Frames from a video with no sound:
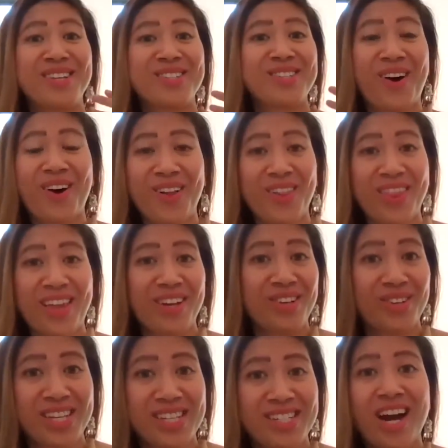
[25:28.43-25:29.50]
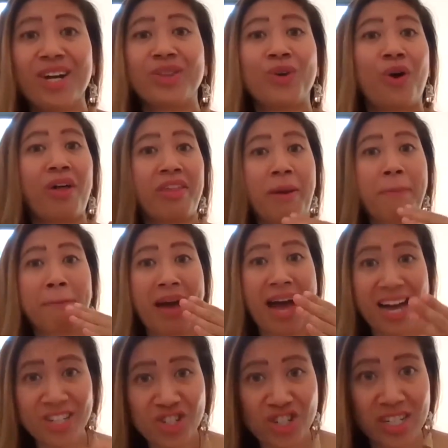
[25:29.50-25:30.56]
to all that you desire, to all that
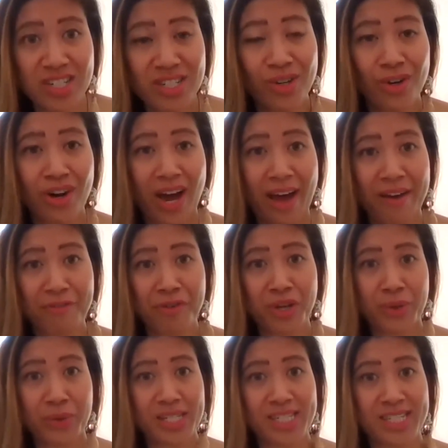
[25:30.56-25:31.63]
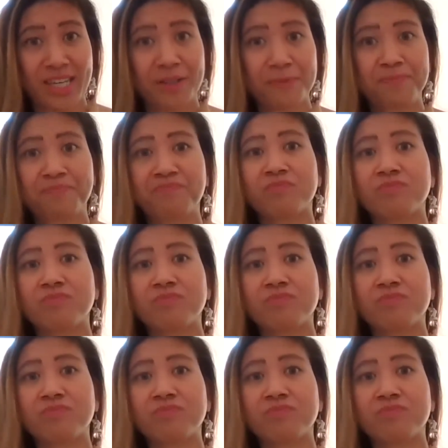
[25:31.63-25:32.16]
matches your high frequency.